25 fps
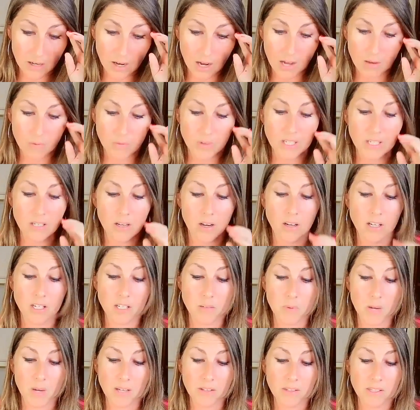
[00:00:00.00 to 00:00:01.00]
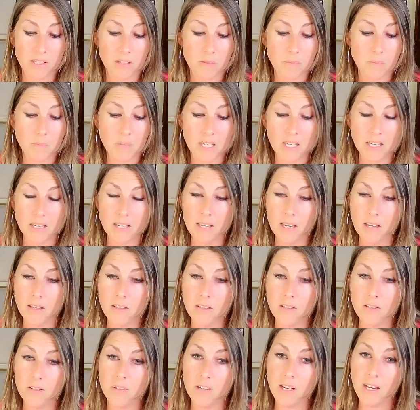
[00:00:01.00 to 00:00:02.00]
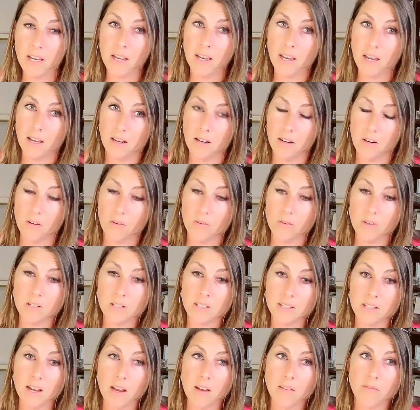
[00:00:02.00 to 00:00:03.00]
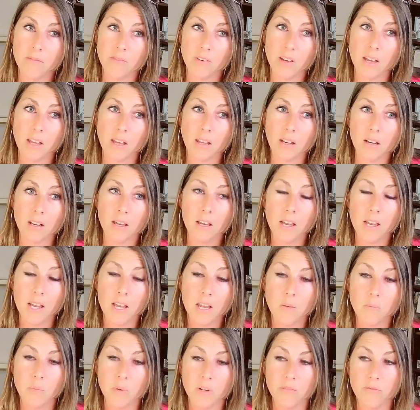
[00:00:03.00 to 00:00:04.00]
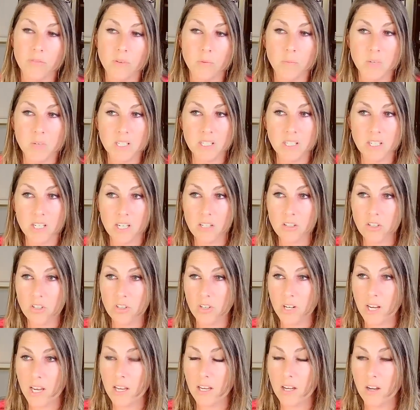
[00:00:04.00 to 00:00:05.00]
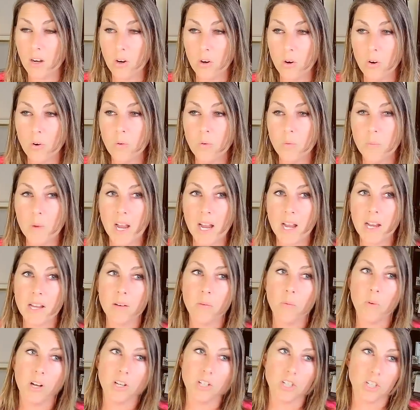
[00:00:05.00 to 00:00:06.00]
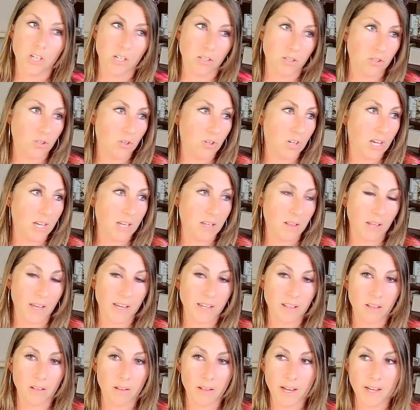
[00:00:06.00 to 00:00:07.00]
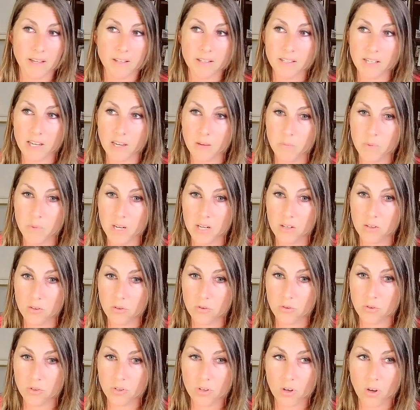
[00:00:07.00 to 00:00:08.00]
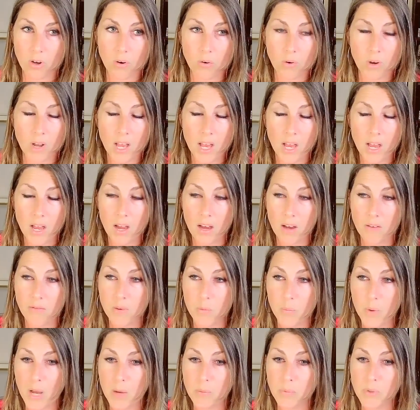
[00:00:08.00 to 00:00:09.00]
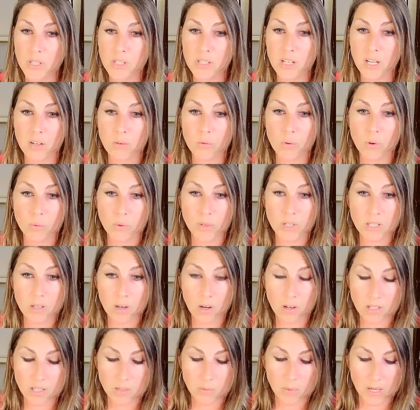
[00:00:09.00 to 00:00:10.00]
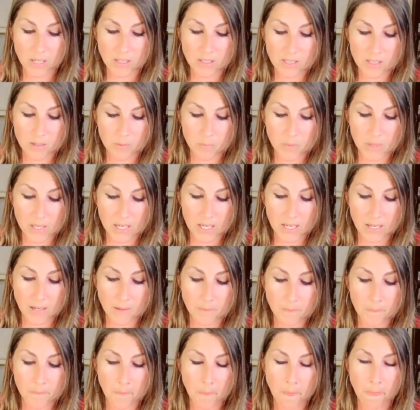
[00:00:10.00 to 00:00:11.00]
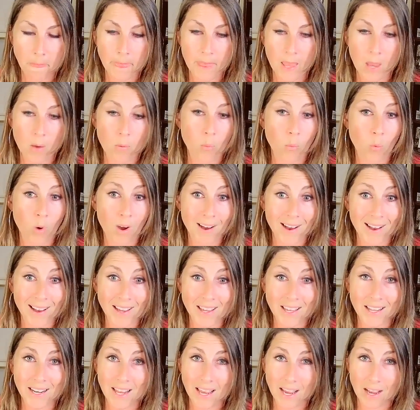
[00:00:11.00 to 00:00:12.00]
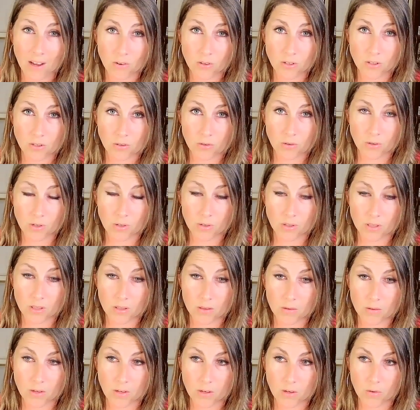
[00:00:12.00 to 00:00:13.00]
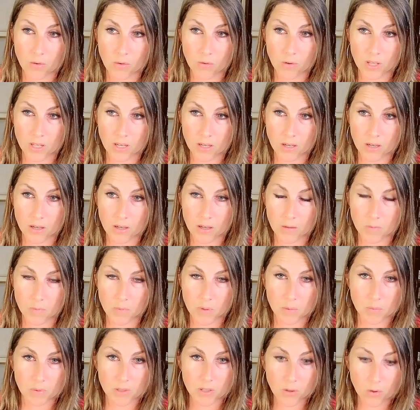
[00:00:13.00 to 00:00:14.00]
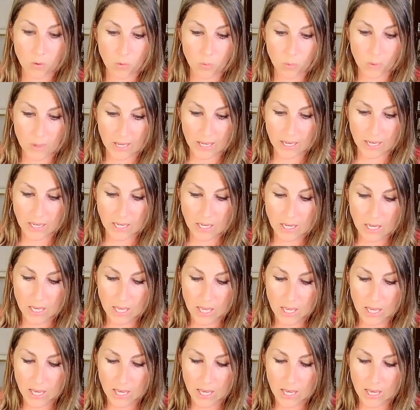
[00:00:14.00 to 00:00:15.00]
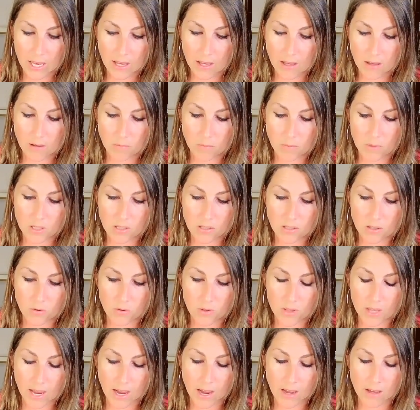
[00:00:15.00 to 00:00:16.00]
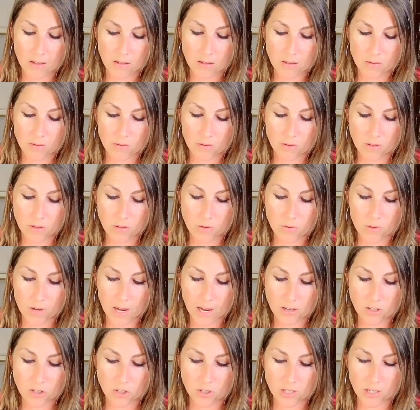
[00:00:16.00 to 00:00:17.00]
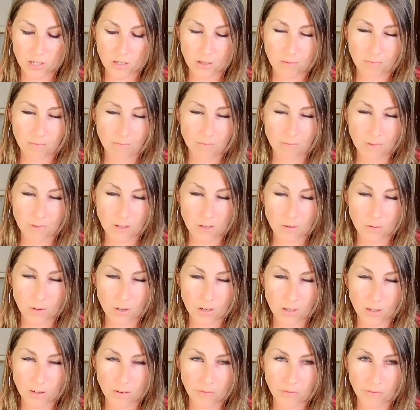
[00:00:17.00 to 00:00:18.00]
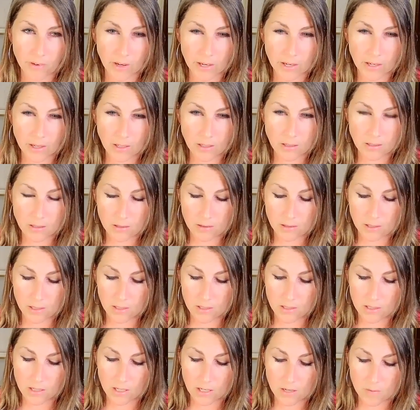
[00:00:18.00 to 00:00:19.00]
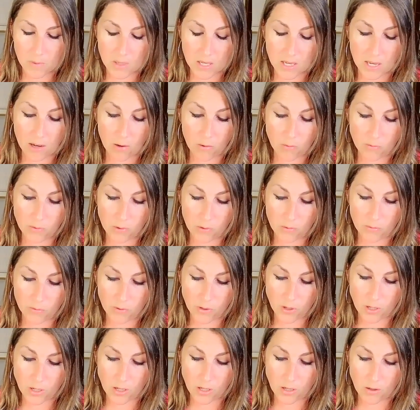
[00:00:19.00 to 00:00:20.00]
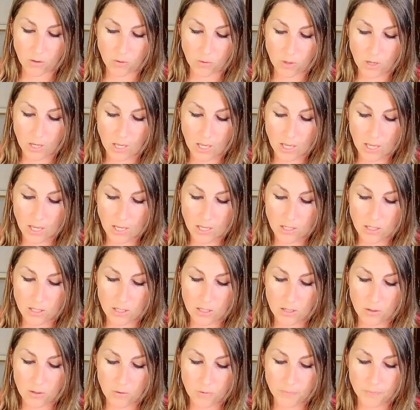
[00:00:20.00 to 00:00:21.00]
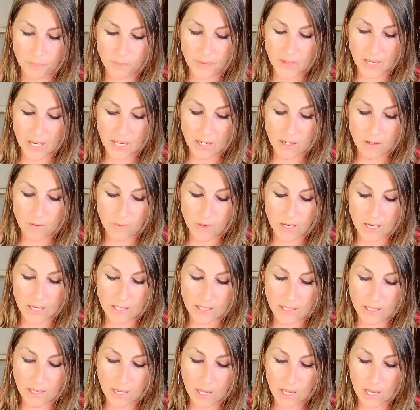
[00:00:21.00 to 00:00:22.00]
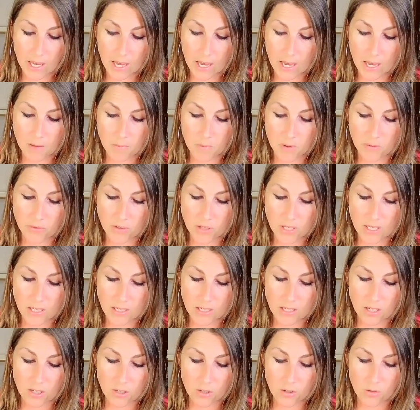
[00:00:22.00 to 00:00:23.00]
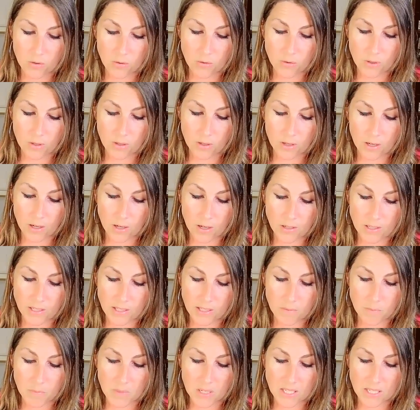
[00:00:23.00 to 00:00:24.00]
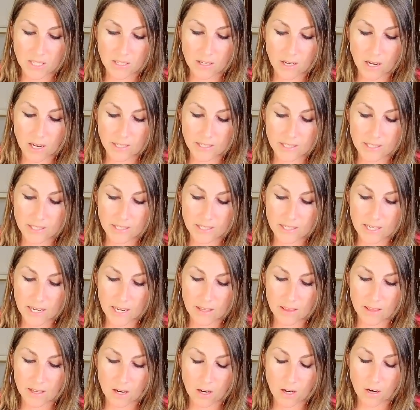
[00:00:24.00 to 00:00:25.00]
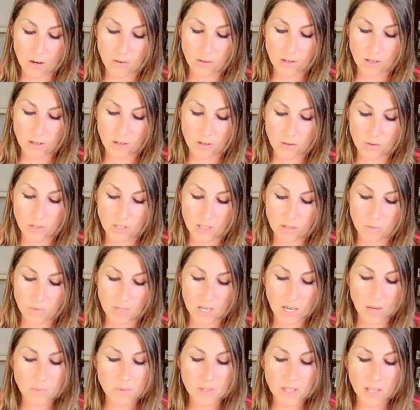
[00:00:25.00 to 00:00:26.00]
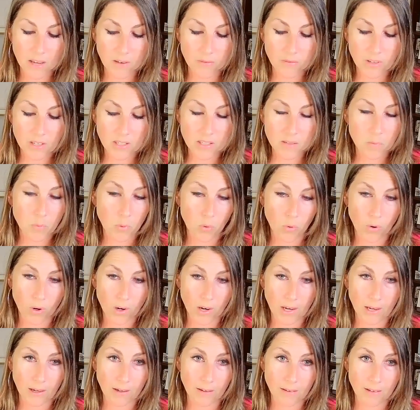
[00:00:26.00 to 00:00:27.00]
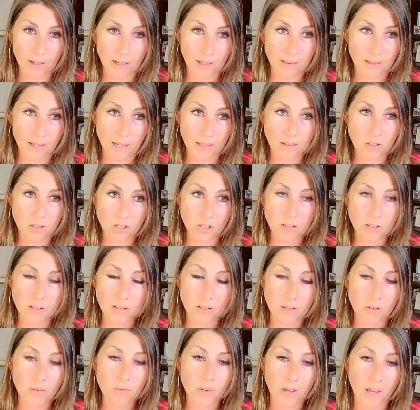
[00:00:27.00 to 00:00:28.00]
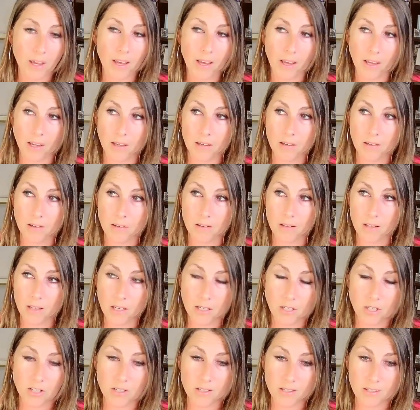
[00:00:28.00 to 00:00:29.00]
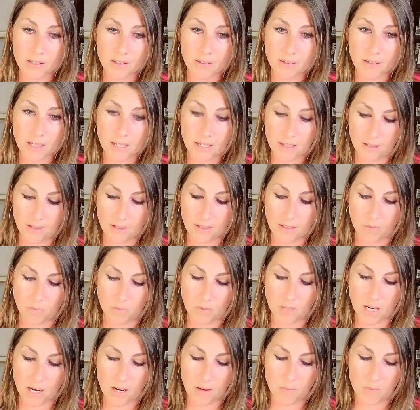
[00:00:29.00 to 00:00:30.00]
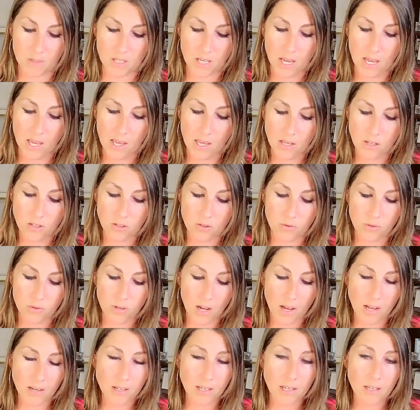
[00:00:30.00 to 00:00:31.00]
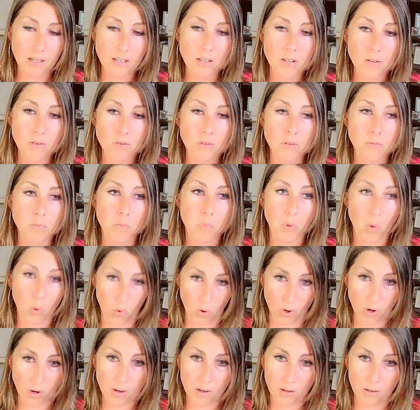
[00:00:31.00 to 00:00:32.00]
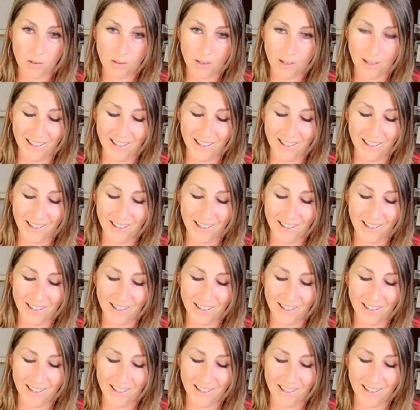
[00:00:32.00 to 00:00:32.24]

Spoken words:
God. We talked about submitting yesterday. I know it's not fun, but if you missed yesterday, go back and watch yesterday, like the last 10 minutes or so of the Bible study where we talked about submitting and why and how to do it, in a biblical way, so that you actually, aren't going to fight it and it's going to be helpful for you. So anyways, if you need to submit to God and stay there, sometimes life is boring and that's just okay. It just is sometimes. So God can use bored.